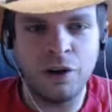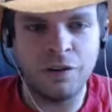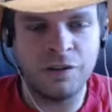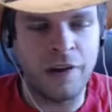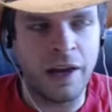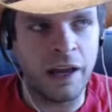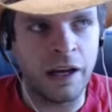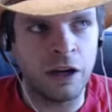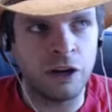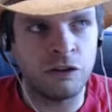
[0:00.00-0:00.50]

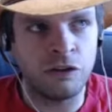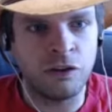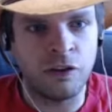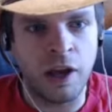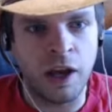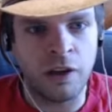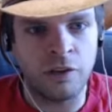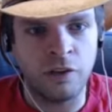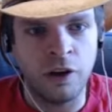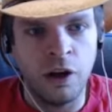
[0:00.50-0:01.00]
Advantage
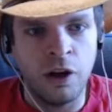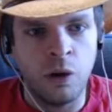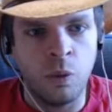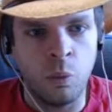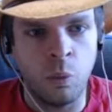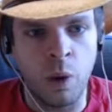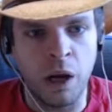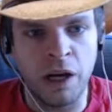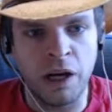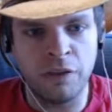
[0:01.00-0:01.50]
says,
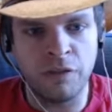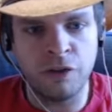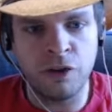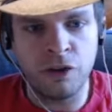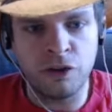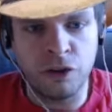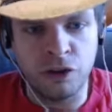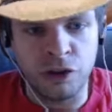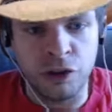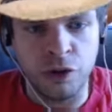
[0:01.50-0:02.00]
whenever
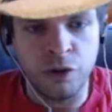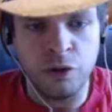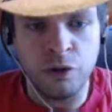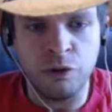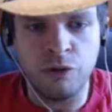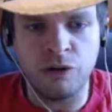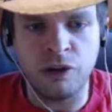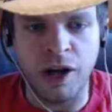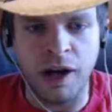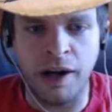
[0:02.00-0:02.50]

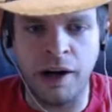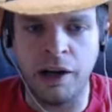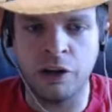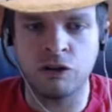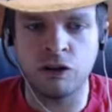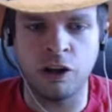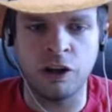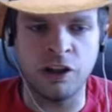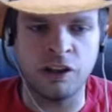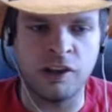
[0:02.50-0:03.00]
you
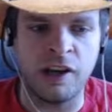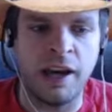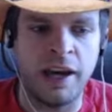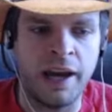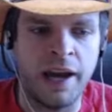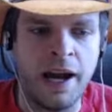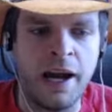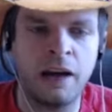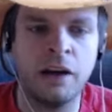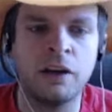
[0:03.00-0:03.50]
dodge an
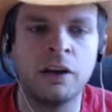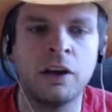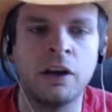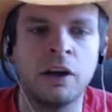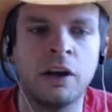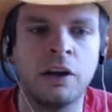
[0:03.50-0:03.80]
attack,